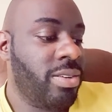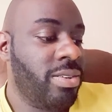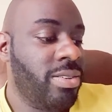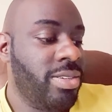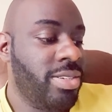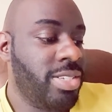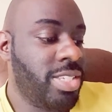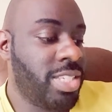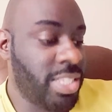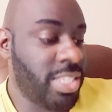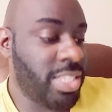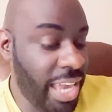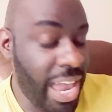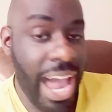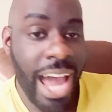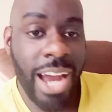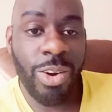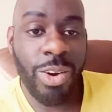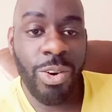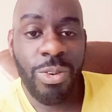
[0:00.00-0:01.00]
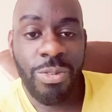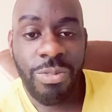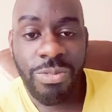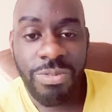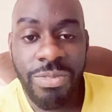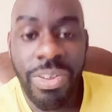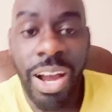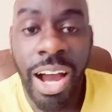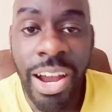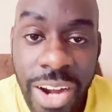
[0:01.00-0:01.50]
Seattle,
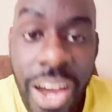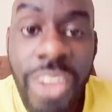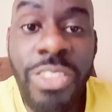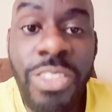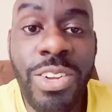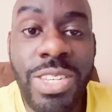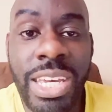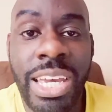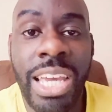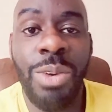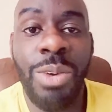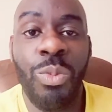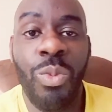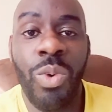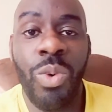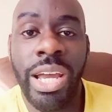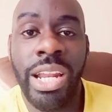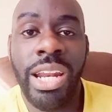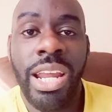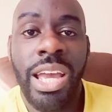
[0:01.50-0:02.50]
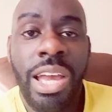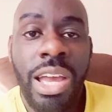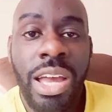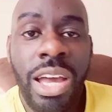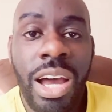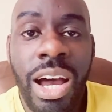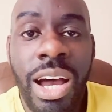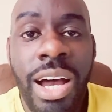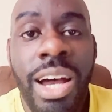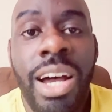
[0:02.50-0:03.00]
another team with
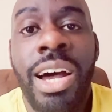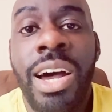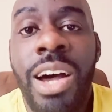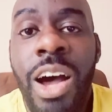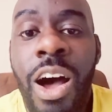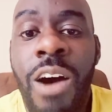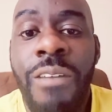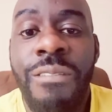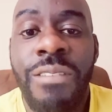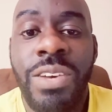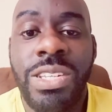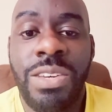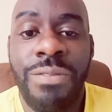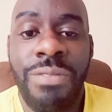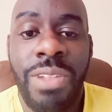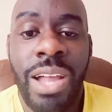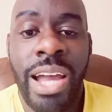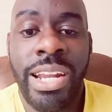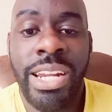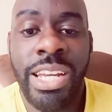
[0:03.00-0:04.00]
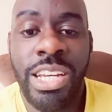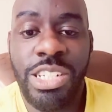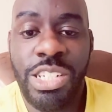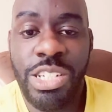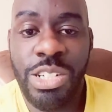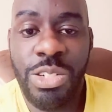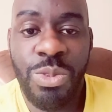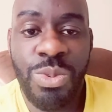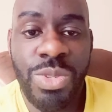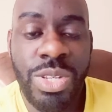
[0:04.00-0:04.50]
offensive line
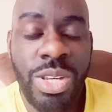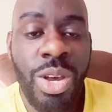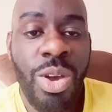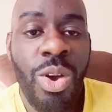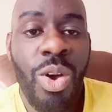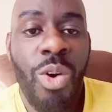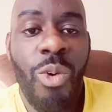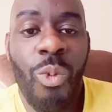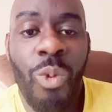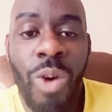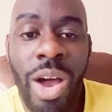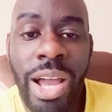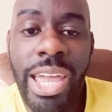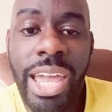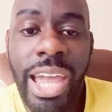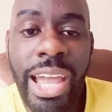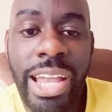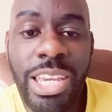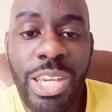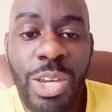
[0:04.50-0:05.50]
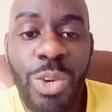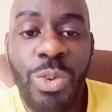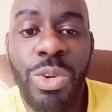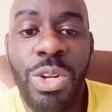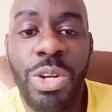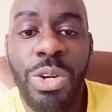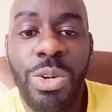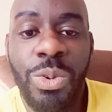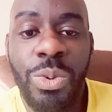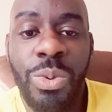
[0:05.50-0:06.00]
issues. What can you
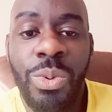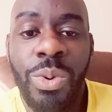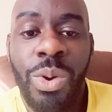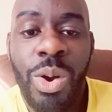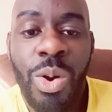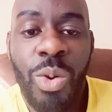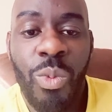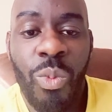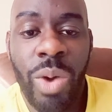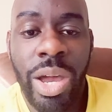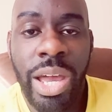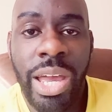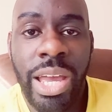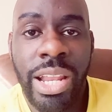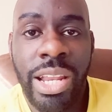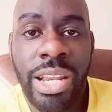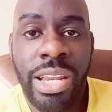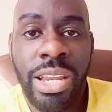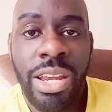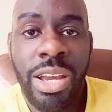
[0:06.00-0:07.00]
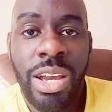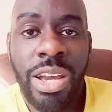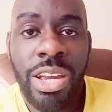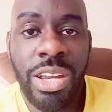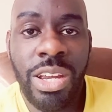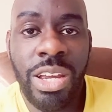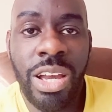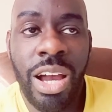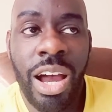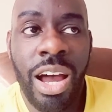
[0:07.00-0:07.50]
do when,
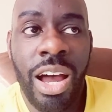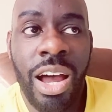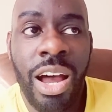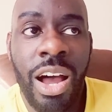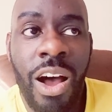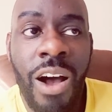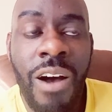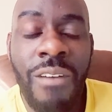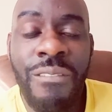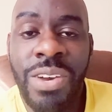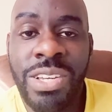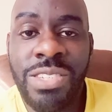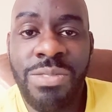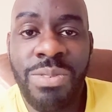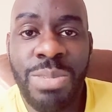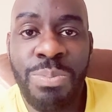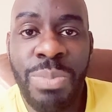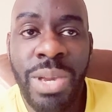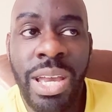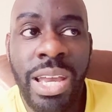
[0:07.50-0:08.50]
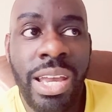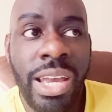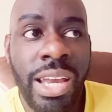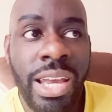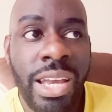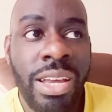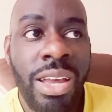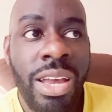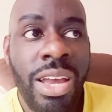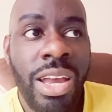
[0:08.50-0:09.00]
offensively
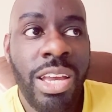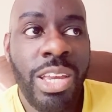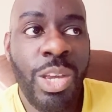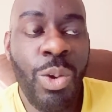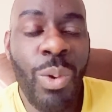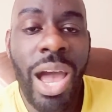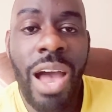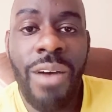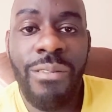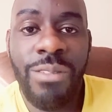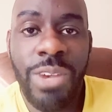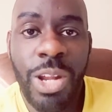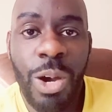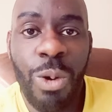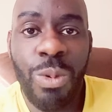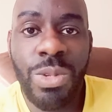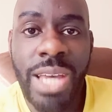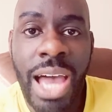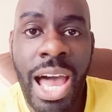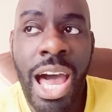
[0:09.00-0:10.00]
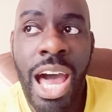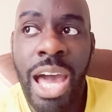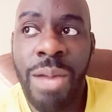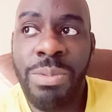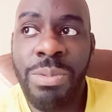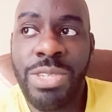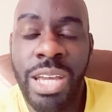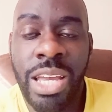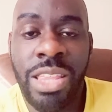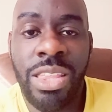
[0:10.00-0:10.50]
speaking, you have no time
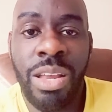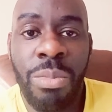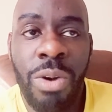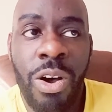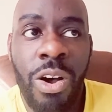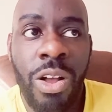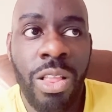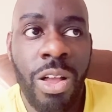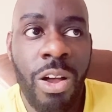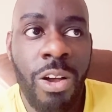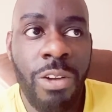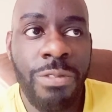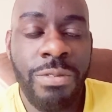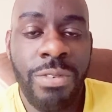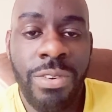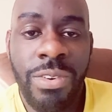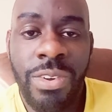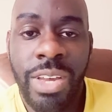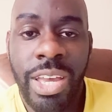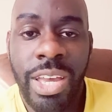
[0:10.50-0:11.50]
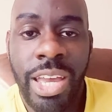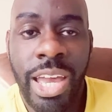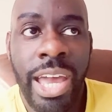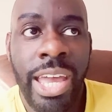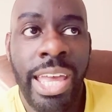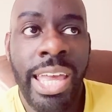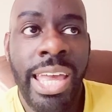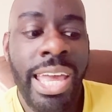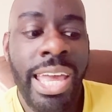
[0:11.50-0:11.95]
to get the ball off? Okay,